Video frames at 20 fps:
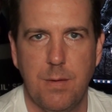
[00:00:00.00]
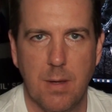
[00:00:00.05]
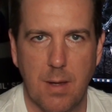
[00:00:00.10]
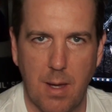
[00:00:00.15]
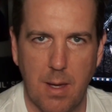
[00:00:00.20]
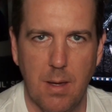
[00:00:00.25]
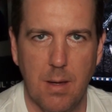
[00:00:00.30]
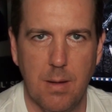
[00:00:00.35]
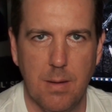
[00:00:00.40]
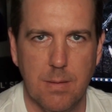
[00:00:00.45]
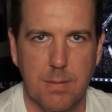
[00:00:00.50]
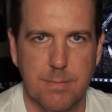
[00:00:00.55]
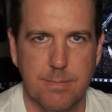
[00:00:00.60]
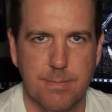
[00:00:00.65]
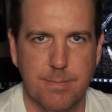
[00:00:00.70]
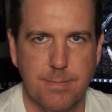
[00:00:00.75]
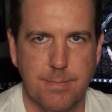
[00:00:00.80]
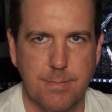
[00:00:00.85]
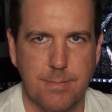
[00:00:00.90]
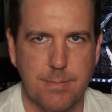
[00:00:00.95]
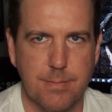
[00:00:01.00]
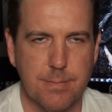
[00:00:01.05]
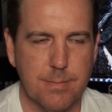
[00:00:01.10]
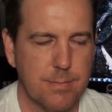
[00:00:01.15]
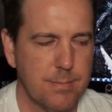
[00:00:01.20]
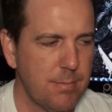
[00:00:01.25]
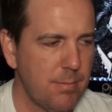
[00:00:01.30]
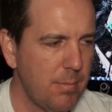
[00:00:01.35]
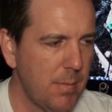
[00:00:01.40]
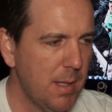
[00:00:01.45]
to kill.
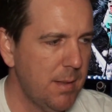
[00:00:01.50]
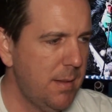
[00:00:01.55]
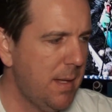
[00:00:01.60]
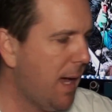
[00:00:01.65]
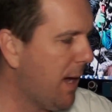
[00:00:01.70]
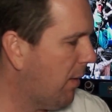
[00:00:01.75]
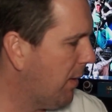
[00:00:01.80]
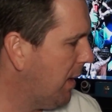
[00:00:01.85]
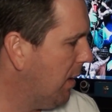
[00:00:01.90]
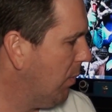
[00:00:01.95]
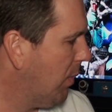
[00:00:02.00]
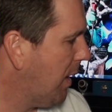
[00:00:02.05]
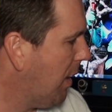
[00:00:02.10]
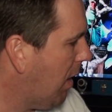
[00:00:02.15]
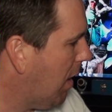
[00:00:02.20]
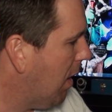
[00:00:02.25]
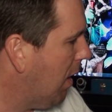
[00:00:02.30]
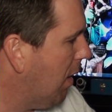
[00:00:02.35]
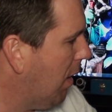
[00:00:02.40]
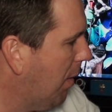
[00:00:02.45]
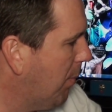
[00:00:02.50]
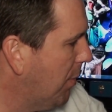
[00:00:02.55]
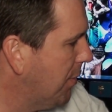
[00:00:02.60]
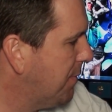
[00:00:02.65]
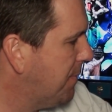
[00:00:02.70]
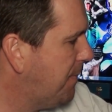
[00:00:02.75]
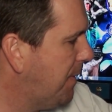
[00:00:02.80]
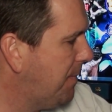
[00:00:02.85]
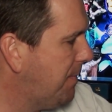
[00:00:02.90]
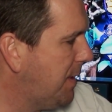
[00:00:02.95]
Now, here we are
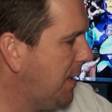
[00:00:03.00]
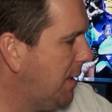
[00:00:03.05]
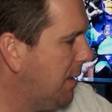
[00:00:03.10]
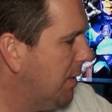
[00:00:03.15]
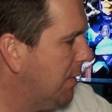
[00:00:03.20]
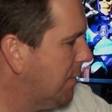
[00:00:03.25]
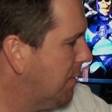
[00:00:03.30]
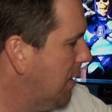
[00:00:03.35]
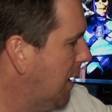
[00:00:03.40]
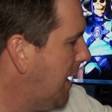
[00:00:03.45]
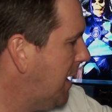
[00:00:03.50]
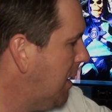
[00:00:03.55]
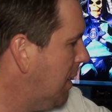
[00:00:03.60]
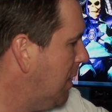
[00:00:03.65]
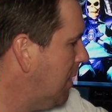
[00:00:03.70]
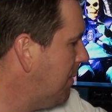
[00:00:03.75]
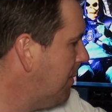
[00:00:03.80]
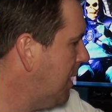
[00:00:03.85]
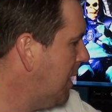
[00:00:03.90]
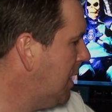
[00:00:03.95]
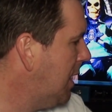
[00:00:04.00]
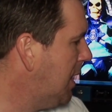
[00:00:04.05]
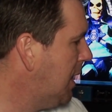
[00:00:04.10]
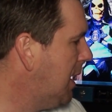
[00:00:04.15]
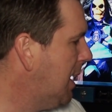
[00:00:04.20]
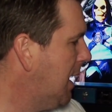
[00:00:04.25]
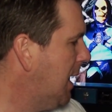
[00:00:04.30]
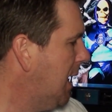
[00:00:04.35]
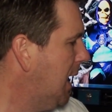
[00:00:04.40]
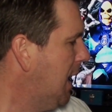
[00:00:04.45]
almost 50 years later,
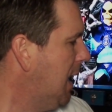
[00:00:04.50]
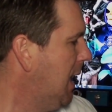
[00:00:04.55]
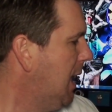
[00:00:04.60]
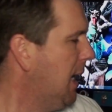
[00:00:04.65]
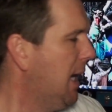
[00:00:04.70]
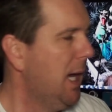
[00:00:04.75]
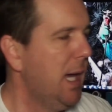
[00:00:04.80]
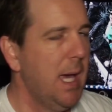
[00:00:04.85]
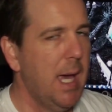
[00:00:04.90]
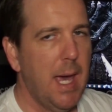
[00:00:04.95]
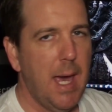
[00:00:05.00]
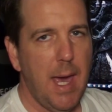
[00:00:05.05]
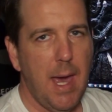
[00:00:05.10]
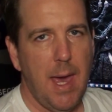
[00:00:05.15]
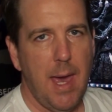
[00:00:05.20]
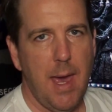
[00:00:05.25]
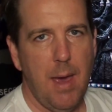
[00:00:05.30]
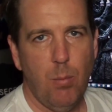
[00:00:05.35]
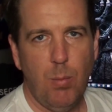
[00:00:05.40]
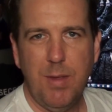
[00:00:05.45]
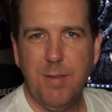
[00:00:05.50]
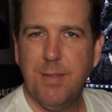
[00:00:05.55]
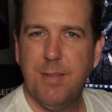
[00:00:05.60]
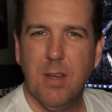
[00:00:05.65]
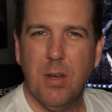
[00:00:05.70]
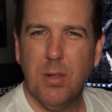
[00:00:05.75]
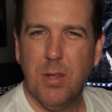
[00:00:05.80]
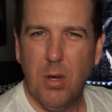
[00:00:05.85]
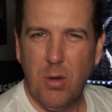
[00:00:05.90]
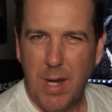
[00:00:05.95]
and we
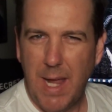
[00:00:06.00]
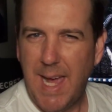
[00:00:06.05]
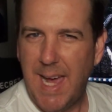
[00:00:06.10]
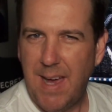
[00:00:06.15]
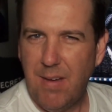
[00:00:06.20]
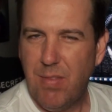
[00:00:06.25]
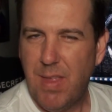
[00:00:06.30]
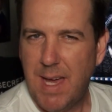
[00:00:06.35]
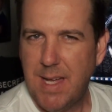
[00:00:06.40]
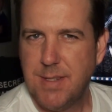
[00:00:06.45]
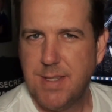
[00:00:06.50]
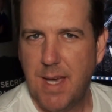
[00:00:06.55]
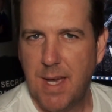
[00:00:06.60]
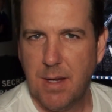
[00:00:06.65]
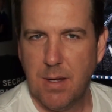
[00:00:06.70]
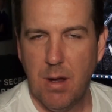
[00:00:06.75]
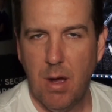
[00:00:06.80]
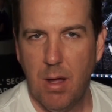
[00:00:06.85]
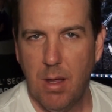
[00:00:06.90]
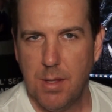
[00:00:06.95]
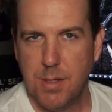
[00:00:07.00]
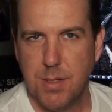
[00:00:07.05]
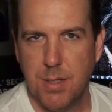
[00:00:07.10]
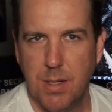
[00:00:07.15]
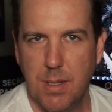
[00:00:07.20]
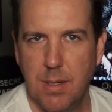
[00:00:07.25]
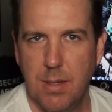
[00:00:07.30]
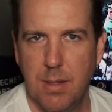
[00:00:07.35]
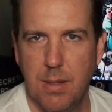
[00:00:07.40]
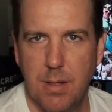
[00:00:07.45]
still don't have that
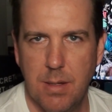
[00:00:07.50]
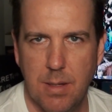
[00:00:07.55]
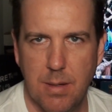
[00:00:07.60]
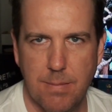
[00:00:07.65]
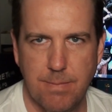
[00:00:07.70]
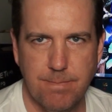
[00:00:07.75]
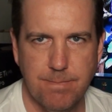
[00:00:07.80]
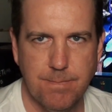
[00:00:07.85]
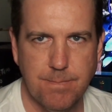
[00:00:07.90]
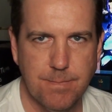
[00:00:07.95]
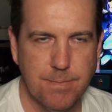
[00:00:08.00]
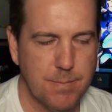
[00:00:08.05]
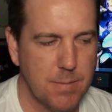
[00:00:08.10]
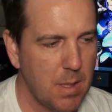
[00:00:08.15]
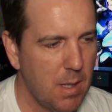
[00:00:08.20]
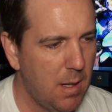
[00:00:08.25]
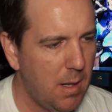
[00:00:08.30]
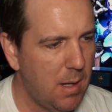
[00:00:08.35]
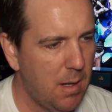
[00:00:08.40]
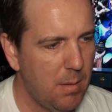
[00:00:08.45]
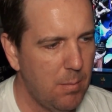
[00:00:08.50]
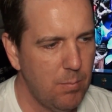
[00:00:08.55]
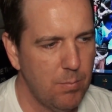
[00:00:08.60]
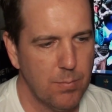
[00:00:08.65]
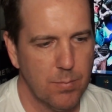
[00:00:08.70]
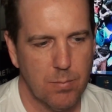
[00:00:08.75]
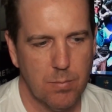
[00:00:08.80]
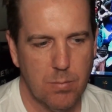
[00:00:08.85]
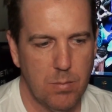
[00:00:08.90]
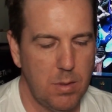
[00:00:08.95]
technology.
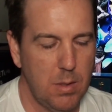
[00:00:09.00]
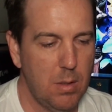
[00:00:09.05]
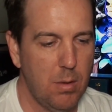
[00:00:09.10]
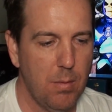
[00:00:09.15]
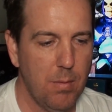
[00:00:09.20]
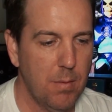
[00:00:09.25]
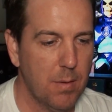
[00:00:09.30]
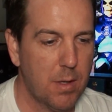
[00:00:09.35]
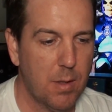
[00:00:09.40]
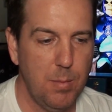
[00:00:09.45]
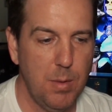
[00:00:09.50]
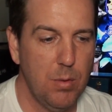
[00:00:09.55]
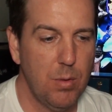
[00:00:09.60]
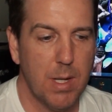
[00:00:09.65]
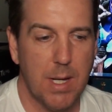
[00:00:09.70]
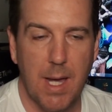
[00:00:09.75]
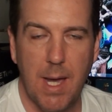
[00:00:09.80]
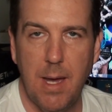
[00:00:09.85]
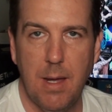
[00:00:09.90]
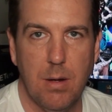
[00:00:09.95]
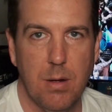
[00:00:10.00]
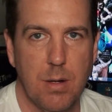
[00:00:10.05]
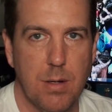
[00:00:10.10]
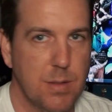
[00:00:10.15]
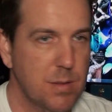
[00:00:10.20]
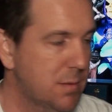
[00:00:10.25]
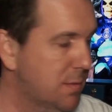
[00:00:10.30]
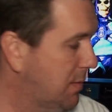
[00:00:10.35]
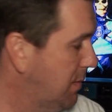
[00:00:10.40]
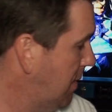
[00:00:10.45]
Um, you know, the
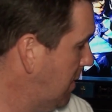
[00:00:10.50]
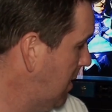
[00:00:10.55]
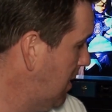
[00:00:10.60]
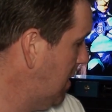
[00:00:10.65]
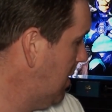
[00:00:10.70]
communicators,